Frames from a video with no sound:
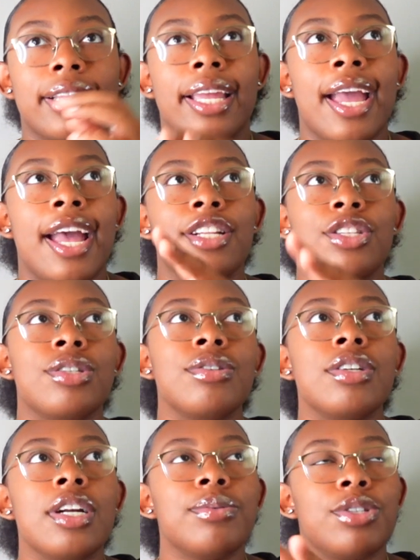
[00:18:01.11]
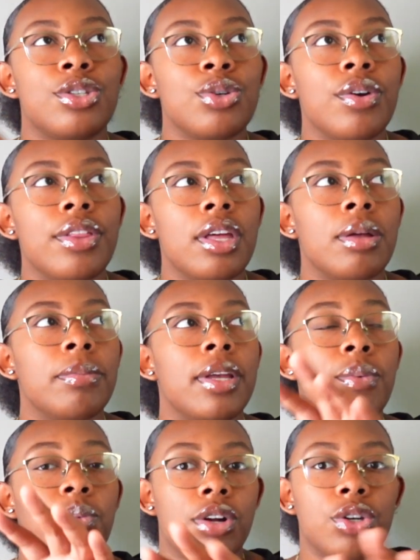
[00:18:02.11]
they had it was 2 of them
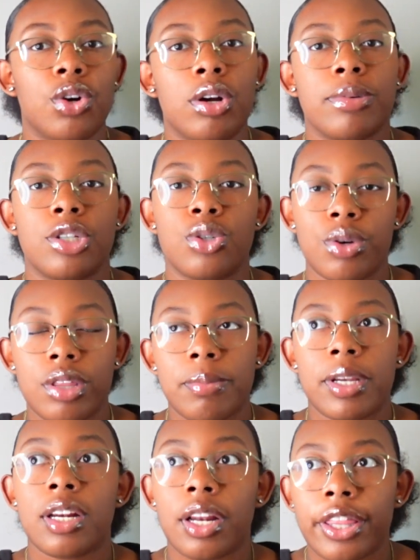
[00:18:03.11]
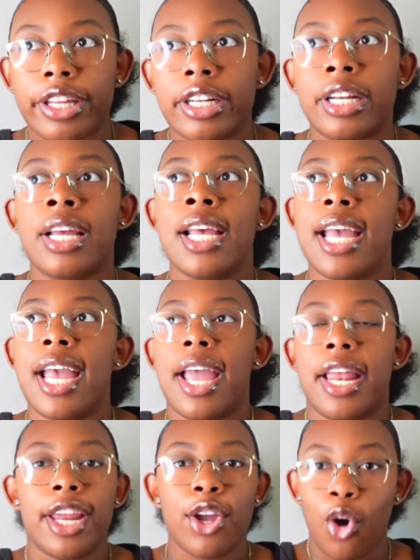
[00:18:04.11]
in one dorm and 2 of them in another,
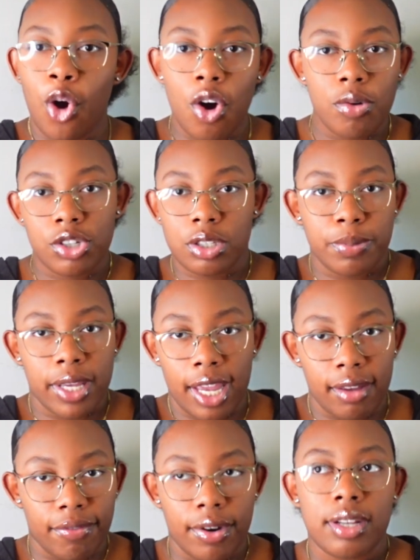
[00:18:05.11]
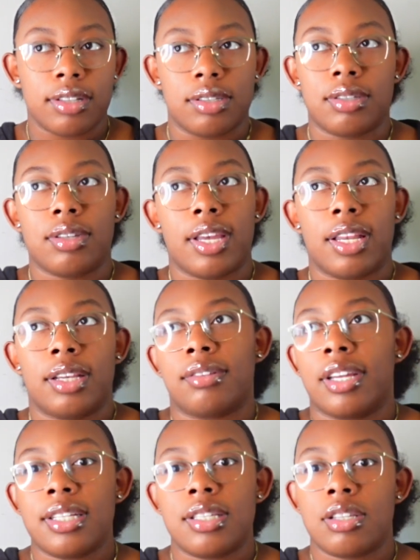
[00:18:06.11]
and they all just became friends, and
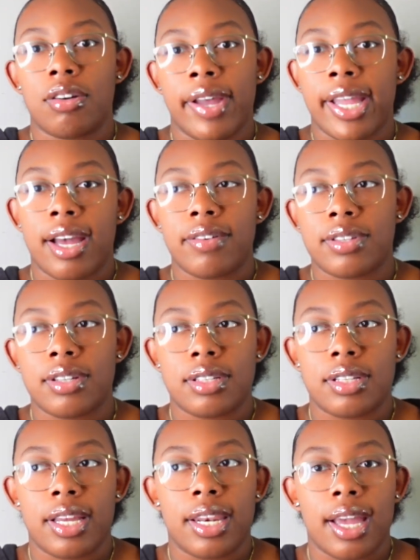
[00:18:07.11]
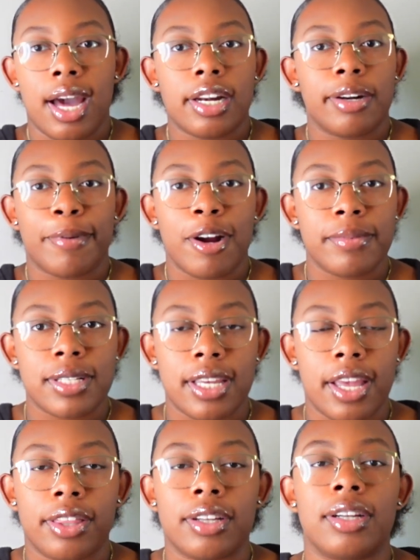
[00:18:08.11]
they still hang out to this day. They got an apartment
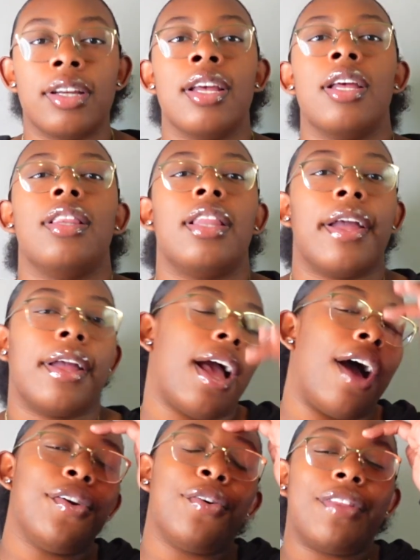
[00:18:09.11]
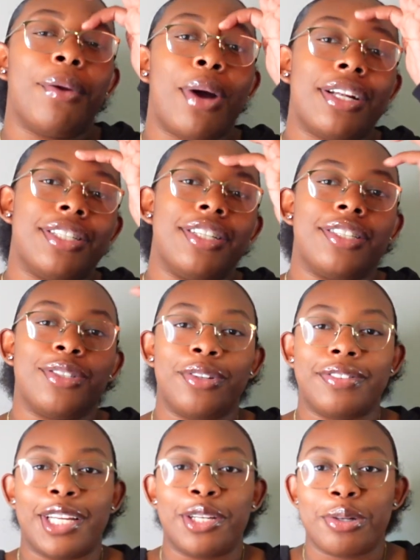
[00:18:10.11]
together. Like, I don't know if they're watching this or
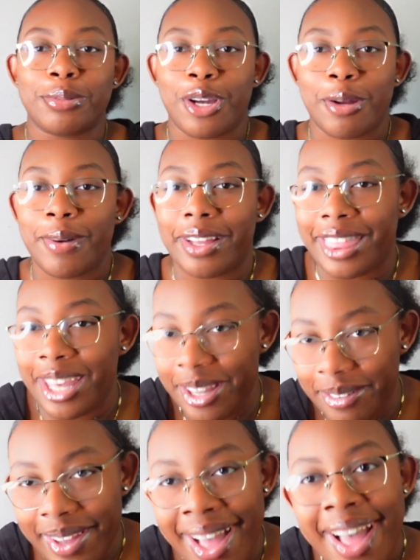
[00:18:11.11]
if they know I'm talking about them,